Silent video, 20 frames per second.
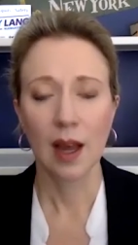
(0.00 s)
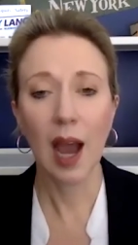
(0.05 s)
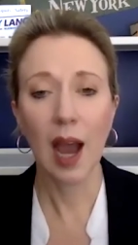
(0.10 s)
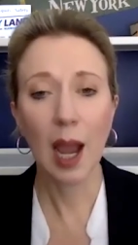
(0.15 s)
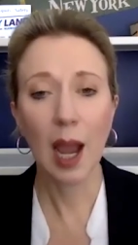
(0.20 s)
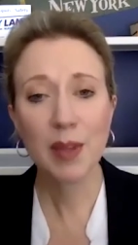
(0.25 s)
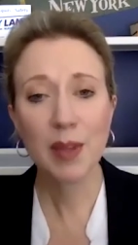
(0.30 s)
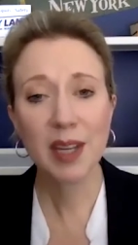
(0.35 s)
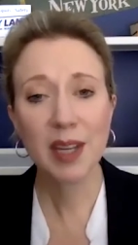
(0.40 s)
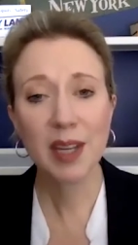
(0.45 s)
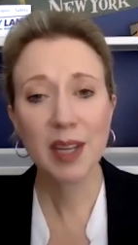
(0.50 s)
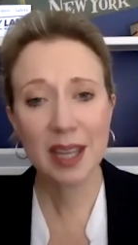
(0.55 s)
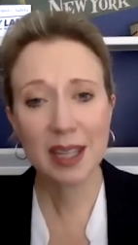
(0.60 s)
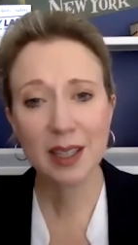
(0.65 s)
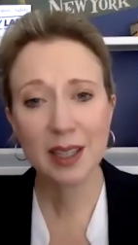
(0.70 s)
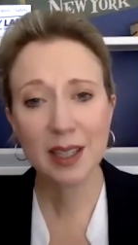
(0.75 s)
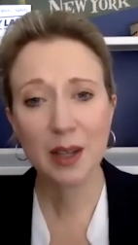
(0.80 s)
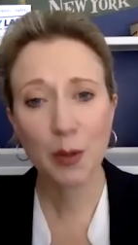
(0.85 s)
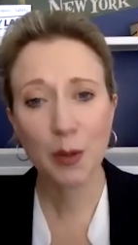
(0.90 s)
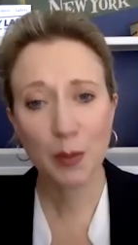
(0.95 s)
I'm the
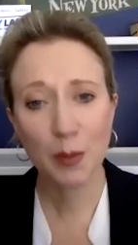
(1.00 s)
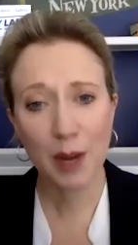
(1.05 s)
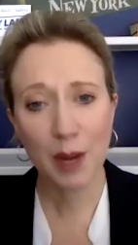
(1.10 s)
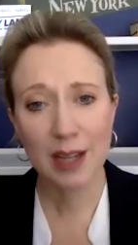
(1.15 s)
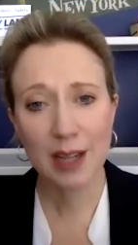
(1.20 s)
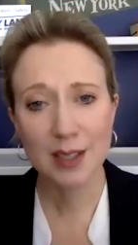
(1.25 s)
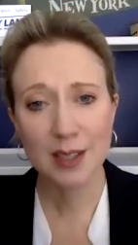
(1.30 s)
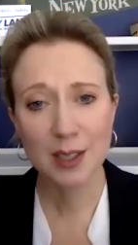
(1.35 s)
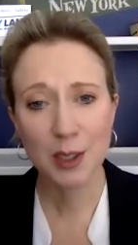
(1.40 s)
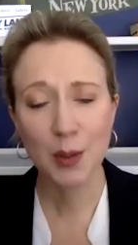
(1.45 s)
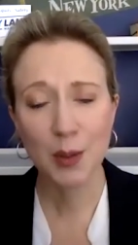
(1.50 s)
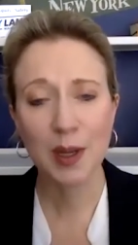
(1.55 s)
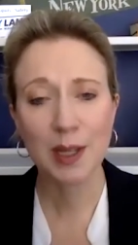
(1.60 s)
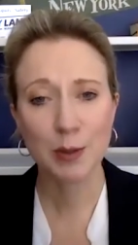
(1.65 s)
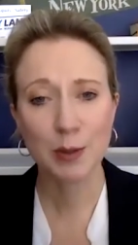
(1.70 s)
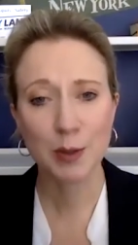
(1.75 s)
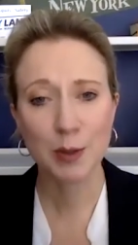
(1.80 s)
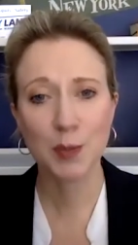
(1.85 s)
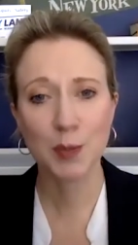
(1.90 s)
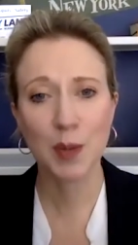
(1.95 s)
candidate in the race who
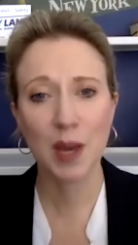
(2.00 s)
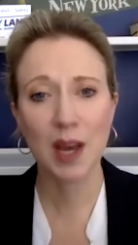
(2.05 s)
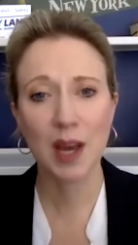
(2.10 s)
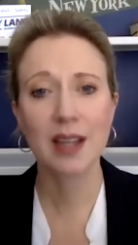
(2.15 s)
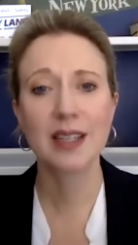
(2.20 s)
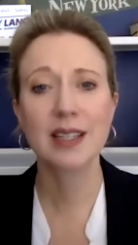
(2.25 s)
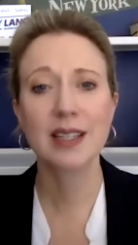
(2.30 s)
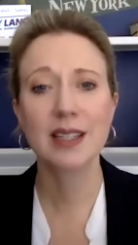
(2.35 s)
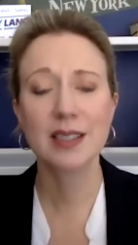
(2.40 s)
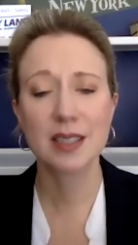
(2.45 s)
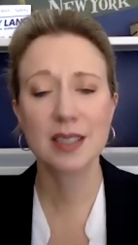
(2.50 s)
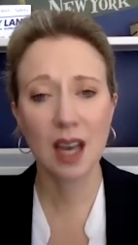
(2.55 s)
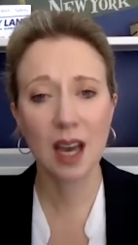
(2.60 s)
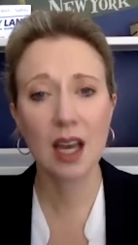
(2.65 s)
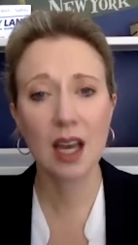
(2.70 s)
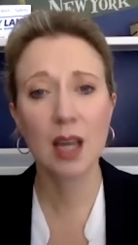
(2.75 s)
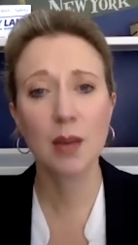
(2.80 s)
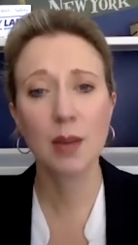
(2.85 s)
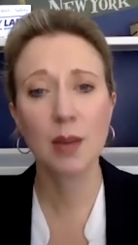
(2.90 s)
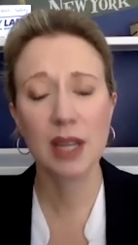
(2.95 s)
has responded
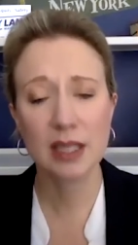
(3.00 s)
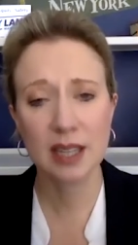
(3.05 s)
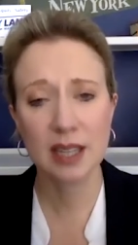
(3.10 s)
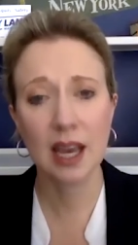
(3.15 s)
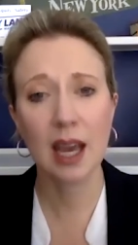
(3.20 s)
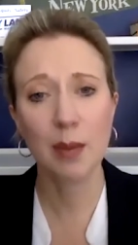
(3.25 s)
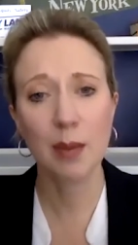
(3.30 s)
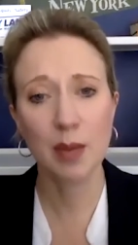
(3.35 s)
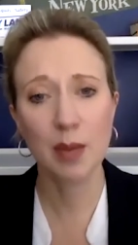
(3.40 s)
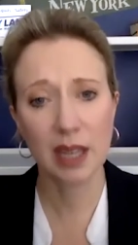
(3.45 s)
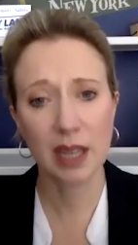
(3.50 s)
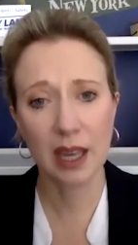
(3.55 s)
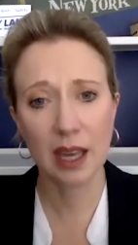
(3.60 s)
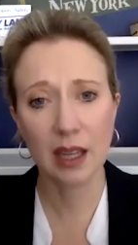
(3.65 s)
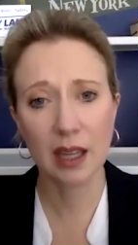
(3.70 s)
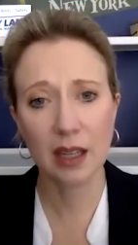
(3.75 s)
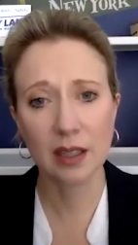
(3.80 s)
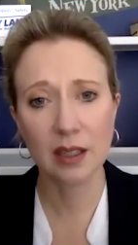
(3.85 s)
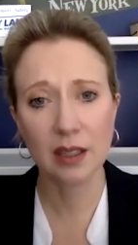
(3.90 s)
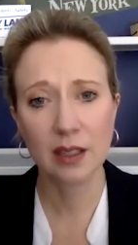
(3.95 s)
time and time
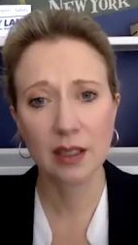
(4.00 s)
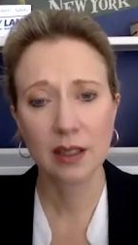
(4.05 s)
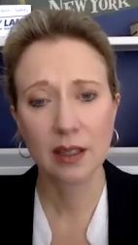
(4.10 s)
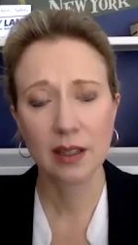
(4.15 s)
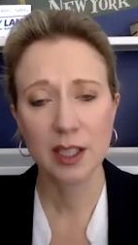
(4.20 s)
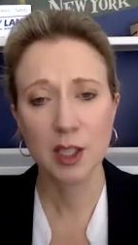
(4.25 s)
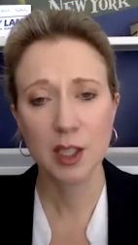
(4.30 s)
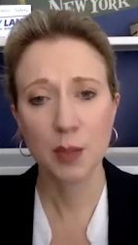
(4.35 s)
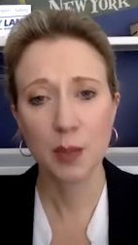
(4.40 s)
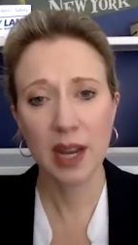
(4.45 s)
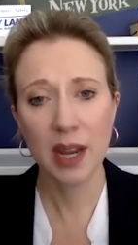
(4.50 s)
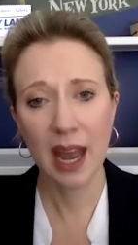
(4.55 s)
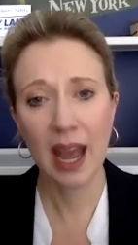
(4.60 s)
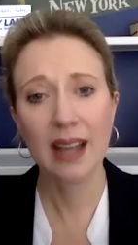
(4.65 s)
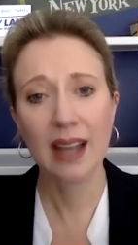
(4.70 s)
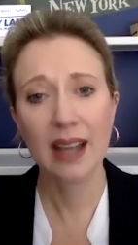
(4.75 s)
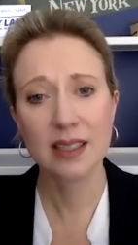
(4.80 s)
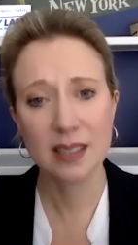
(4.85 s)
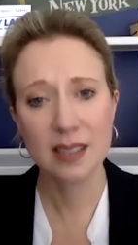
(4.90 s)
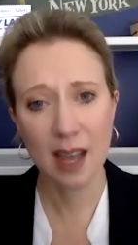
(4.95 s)
again to
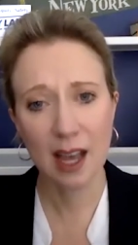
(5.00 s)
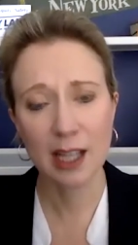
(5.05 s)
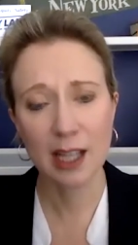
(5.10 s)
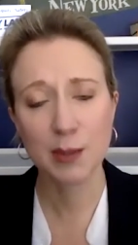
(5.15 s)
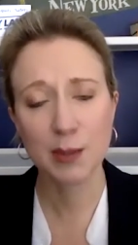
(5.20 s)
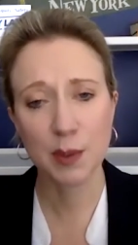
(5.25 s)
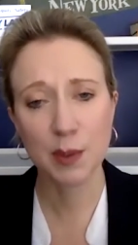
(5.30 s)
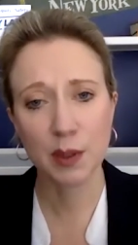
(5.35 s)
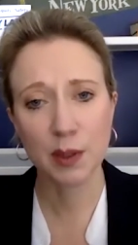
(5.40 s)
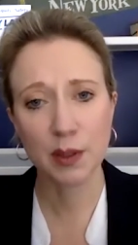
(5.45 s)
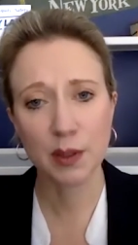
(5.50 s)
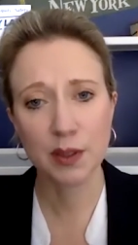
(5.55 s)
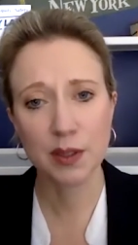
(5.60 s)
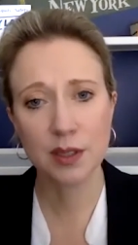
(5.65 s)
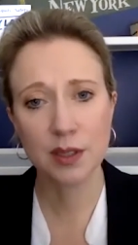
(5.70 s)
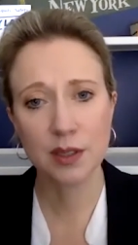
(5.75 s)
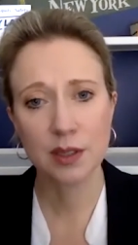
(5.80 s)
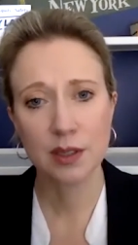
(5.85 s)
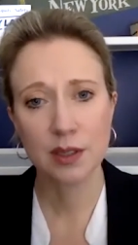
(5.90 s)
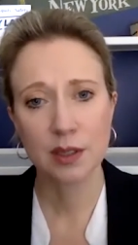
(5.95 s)
Manhattan's
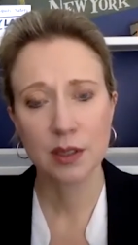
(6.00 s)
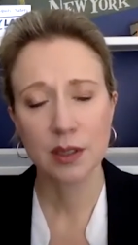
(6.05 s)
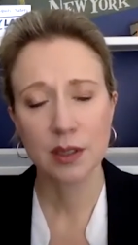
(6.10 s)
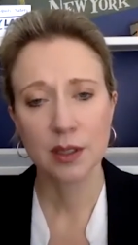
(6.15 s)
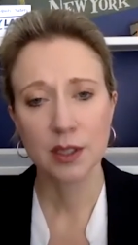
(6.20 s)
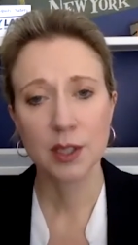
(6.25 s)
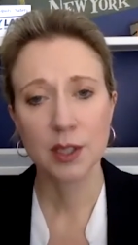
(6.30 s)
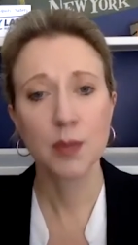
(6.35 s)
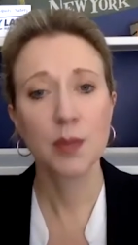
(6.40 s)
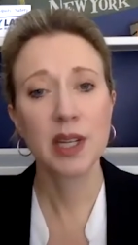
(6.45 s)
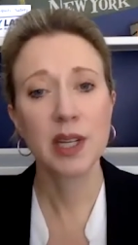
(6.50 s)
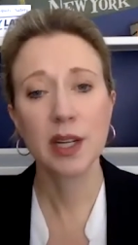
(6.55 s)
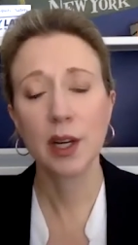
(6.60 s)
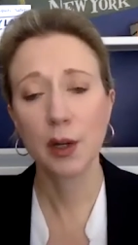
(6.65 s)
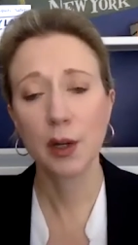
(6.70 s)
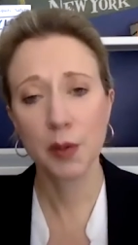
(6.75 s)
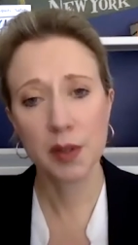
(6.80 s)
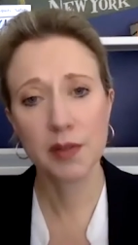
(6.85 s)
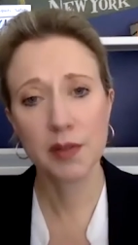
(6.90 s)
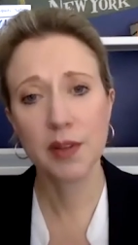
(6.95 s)
hospitals, to meet a
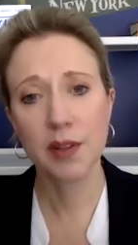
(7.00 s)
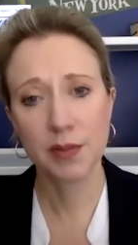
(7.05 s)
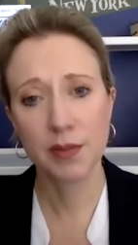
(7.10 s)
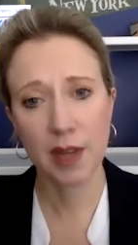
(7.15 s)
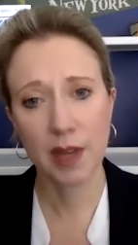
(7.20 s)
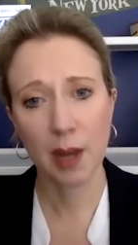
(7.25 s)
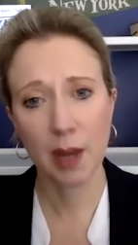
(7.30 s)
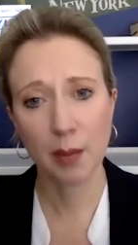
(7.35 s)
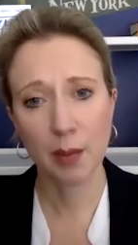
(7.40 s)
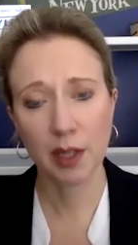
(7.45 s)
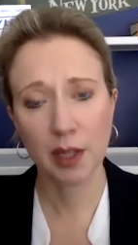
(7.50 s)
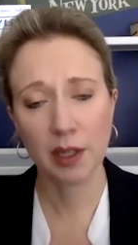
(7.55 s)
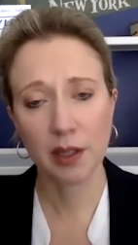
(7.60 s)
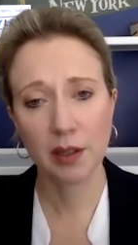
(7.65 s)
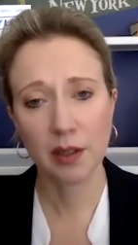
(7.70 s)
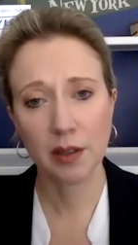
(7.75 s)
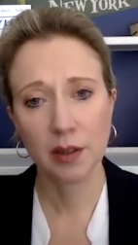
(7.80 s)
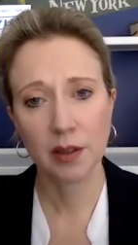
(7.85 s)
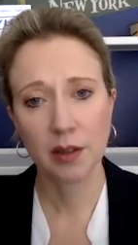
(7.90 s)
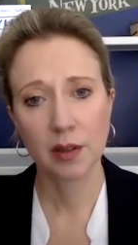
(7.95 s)
grieving family,